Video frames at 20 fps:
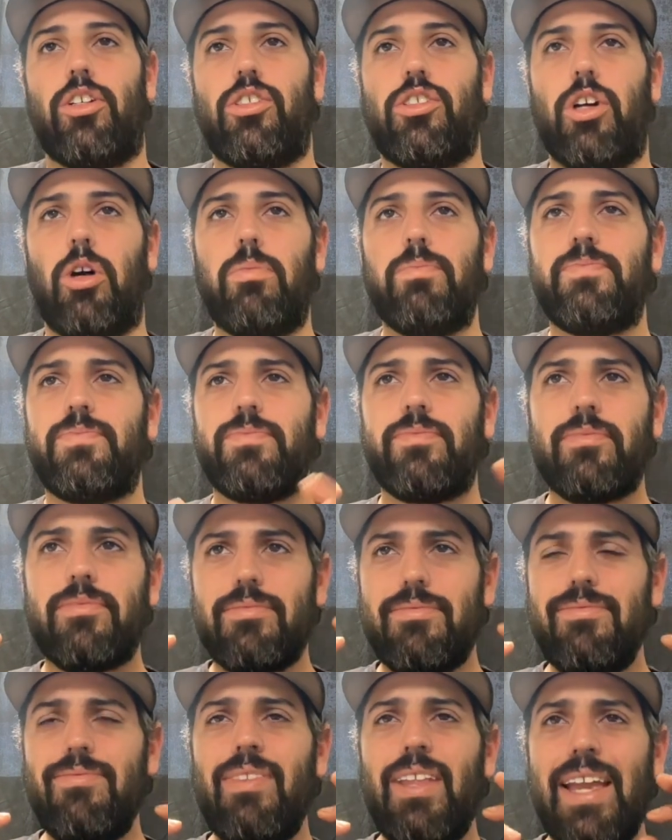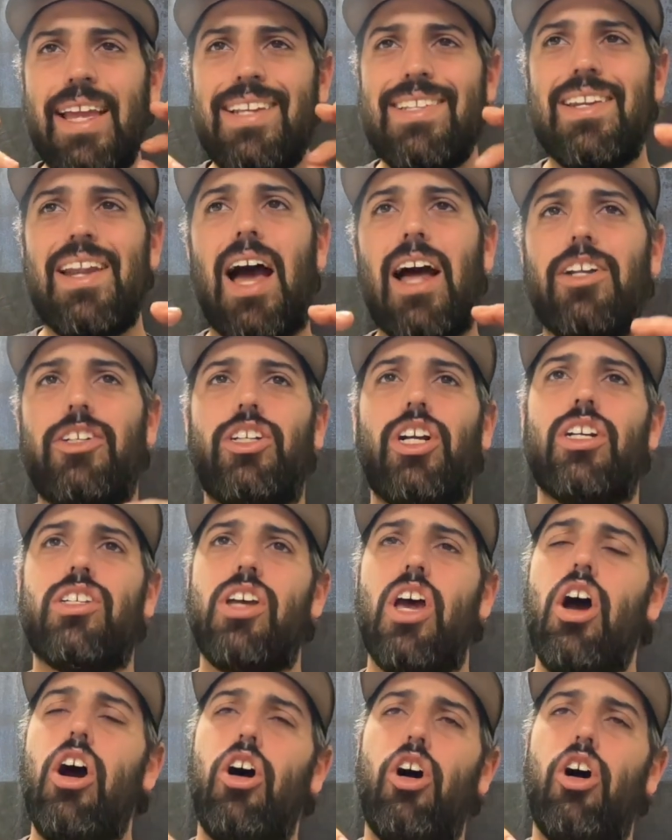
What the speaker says: So it's not just,